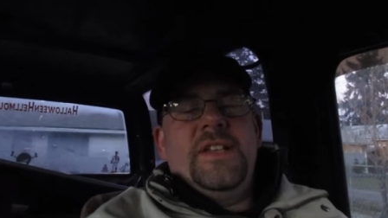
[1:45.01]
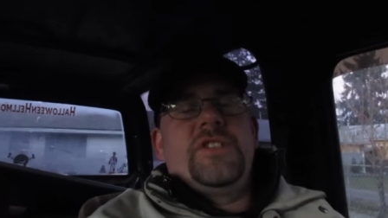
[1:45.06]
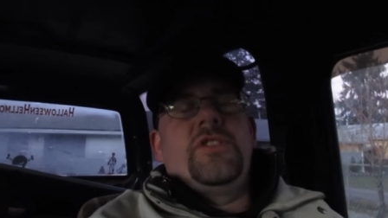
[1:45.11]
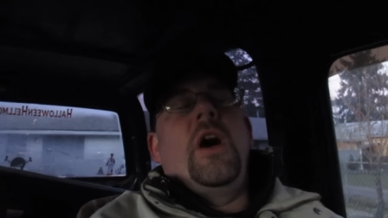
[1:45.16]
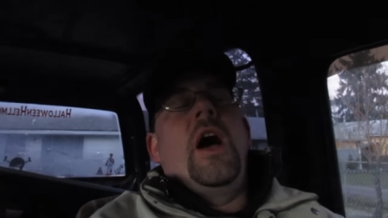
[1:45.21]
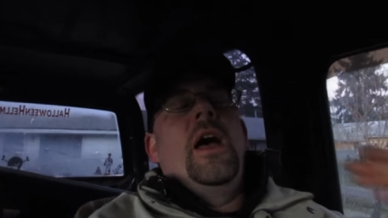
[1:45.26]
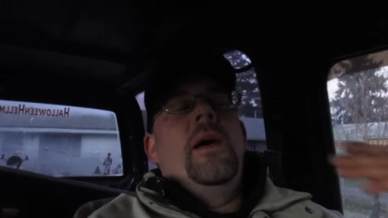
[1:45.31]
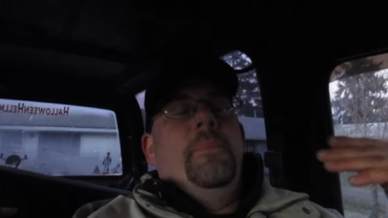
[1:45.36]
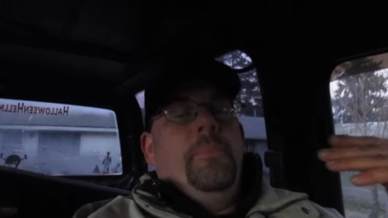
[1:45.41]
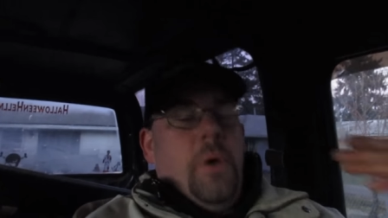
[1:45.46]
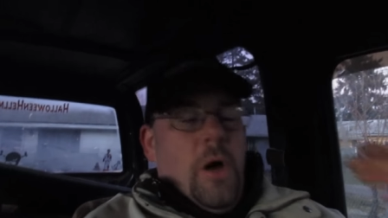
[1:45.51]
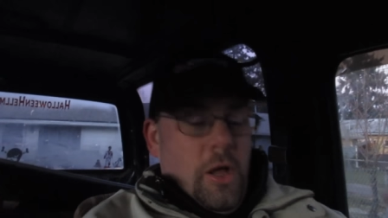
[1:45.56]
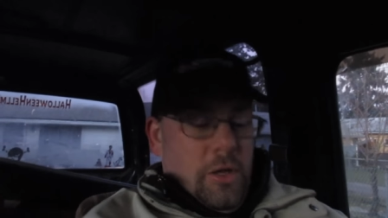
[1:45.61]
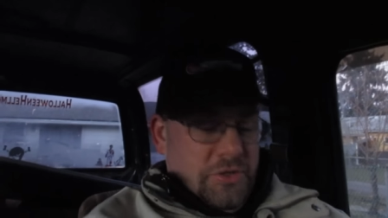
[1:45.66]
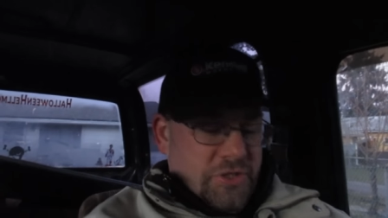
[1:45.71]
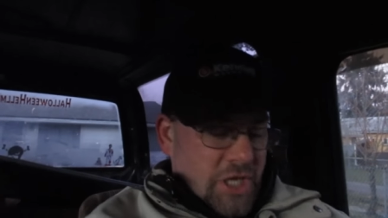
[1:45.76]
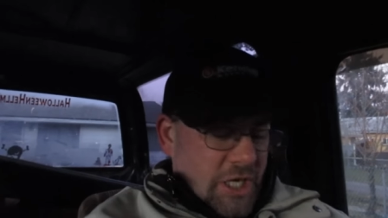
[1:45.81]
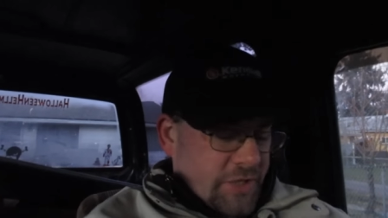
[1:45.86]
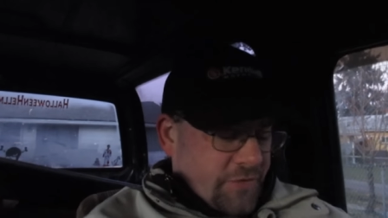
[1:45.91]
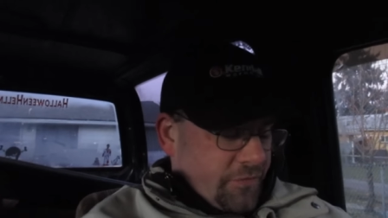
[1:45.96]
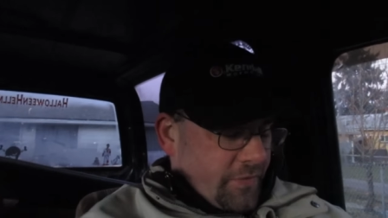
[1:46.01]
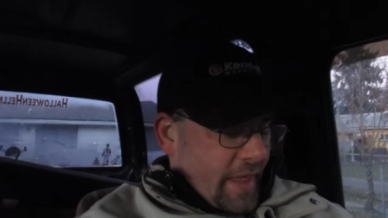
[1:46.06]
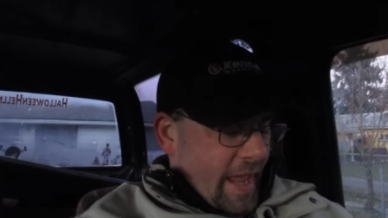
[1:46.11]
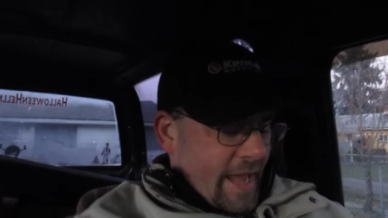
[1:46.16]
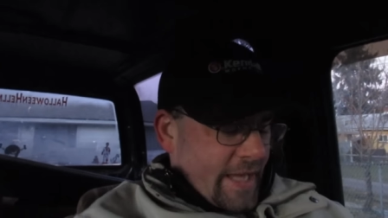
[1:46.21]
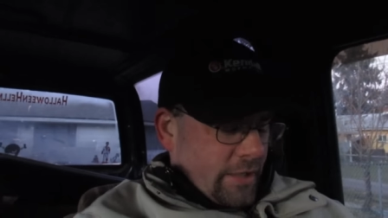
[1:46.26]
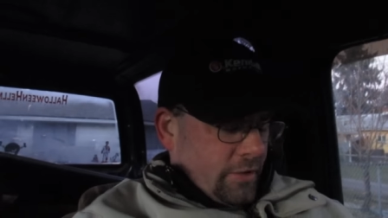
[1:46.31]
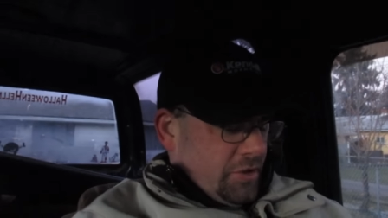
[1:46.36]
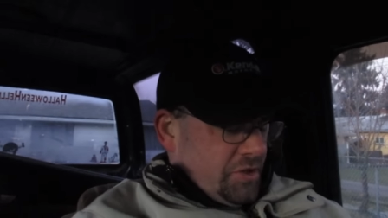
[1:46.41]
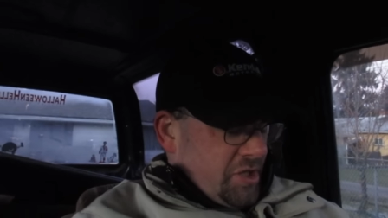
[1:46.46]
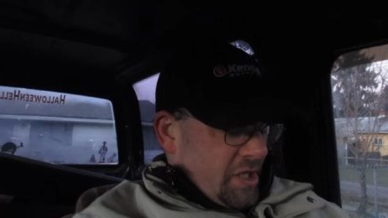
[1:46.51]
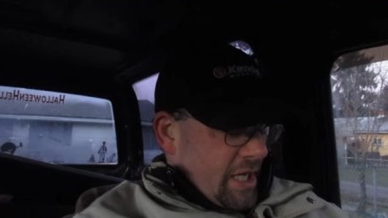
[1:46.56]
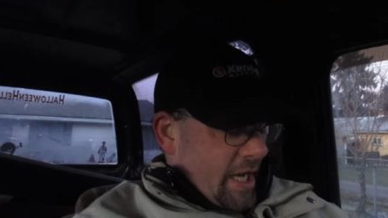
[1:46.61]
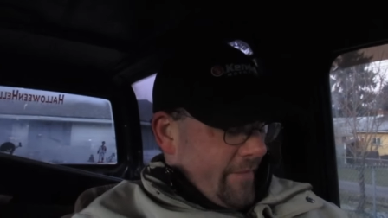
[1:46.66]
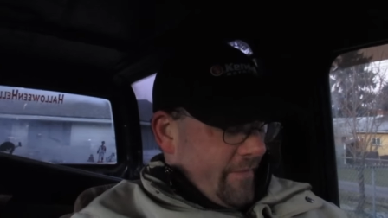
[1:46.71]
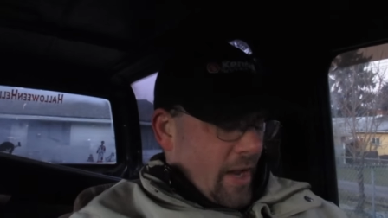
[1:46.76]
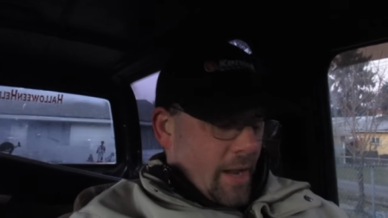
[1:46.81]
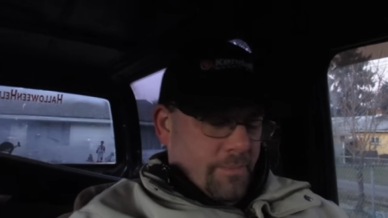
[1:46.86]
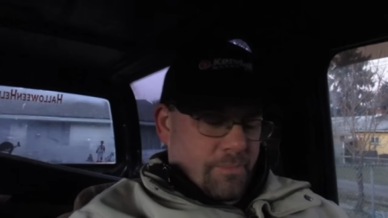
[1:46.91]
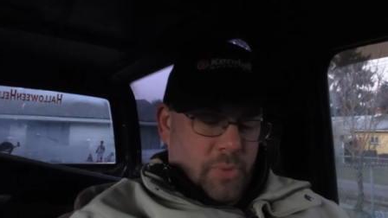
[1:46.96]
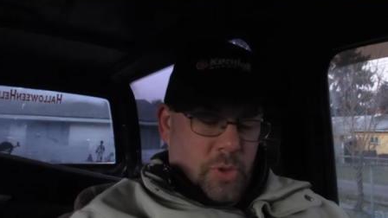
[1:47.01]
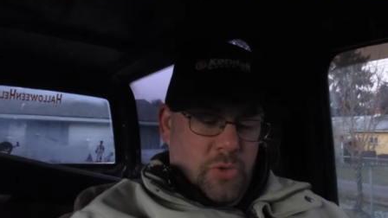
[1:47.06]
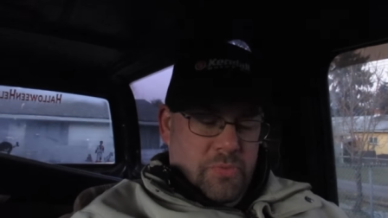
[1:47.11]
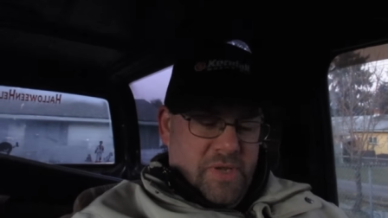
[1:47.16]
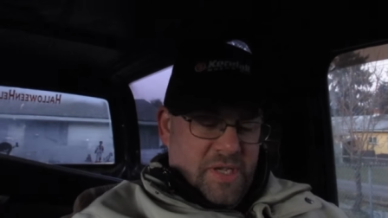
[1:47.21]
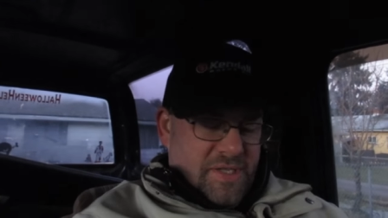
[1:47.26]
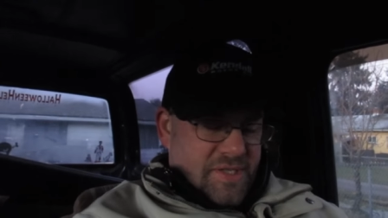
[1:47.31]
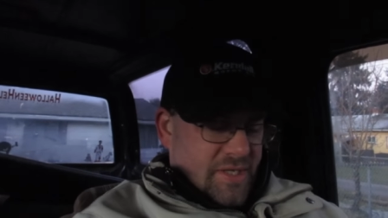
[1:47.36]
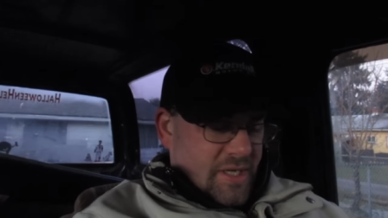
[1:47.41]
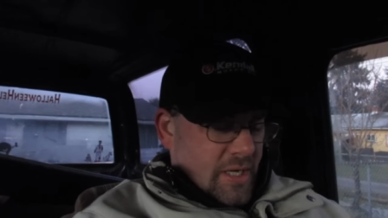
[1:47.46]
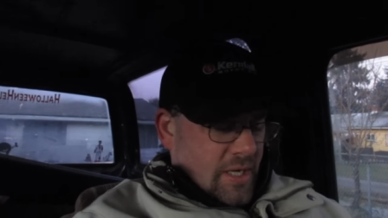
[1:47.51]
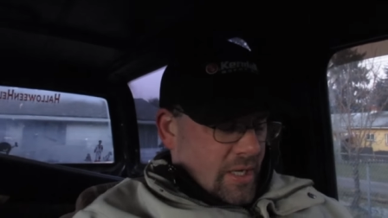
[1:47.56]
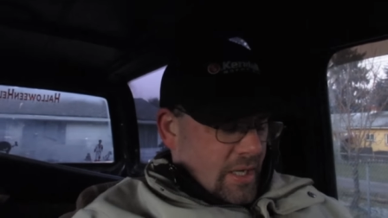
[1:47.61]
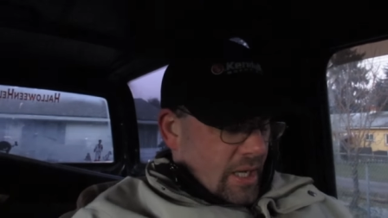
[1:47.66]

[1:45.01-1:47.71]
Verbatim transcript: so I apologize for that. It looks like I've got boobies.